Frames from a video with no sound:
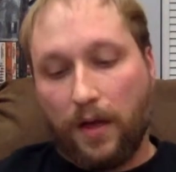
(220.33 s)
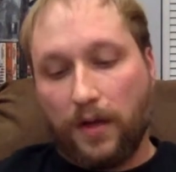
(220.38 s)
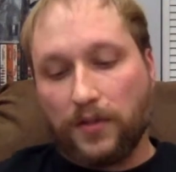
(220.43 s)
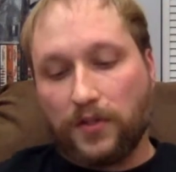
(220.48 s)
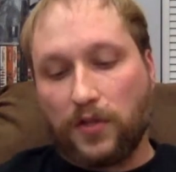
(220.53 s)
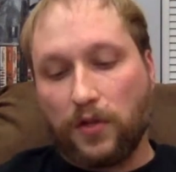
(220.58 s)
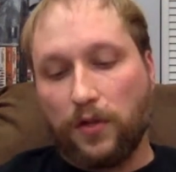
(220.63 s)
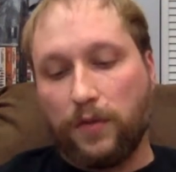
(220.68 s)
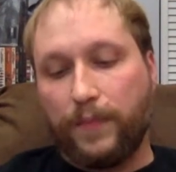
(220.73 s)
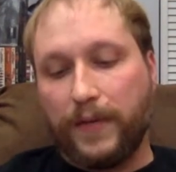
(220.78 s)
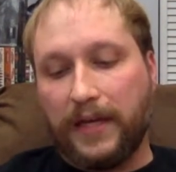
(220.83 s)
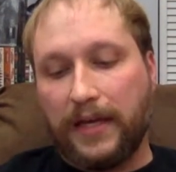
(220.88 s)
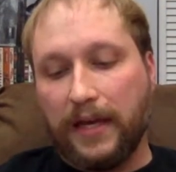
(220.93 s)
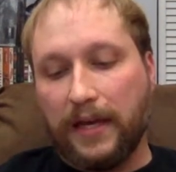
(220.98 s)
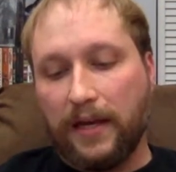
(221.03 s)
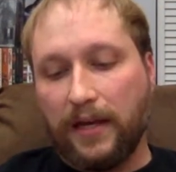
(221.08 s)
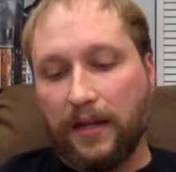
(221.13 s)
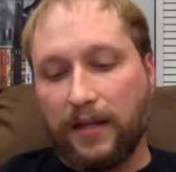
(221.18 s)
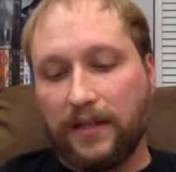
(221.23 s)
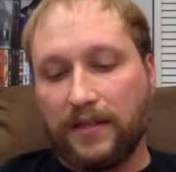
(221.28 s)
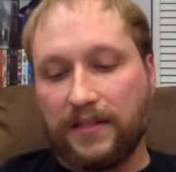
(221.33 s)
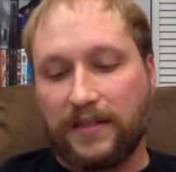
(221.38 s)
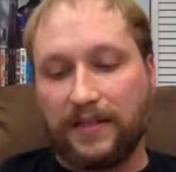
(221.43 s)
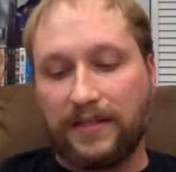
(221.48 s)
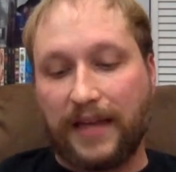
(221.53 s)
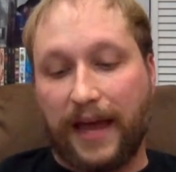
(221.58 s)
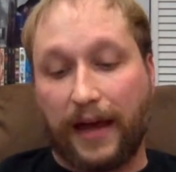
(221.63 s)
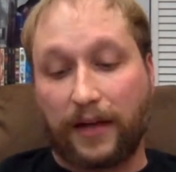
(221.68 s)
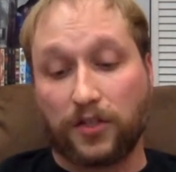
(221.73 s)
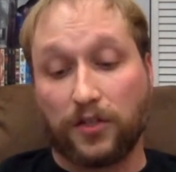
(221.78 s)
So the beginning of this
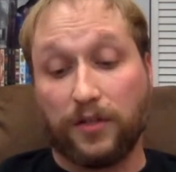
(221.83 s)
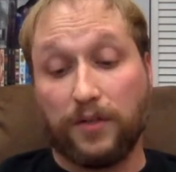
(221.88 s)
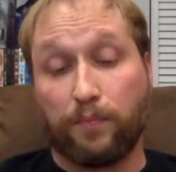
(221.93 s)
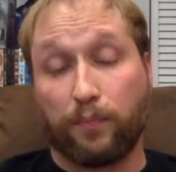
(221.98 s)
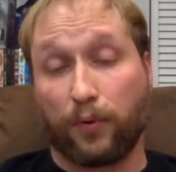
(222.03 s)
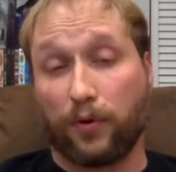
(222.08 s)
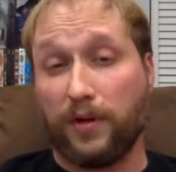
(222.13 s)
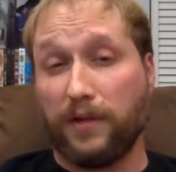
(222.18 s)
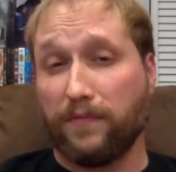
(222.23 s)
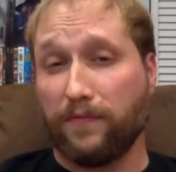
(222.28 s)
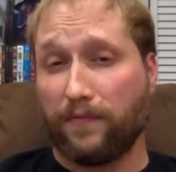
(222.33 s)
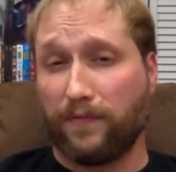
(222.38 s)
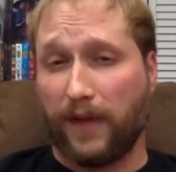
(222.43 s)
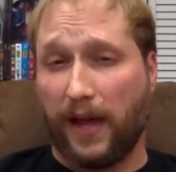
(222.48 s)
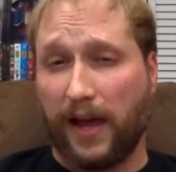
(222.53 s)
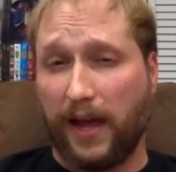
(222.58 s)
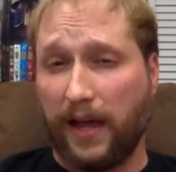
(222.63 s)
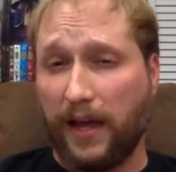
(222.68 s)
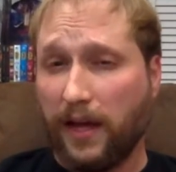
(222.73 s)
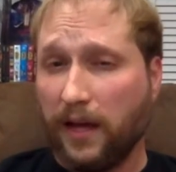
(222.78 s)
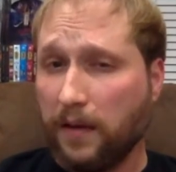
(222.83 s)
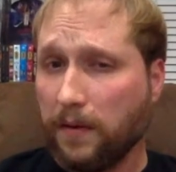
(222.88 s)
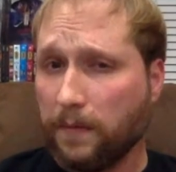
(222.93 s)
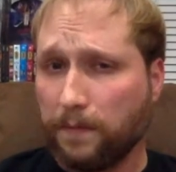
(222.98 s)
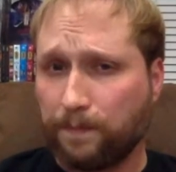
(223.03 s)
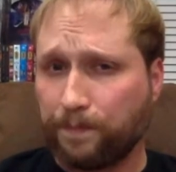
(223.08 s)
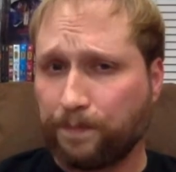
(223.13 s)
is actually pretty vague.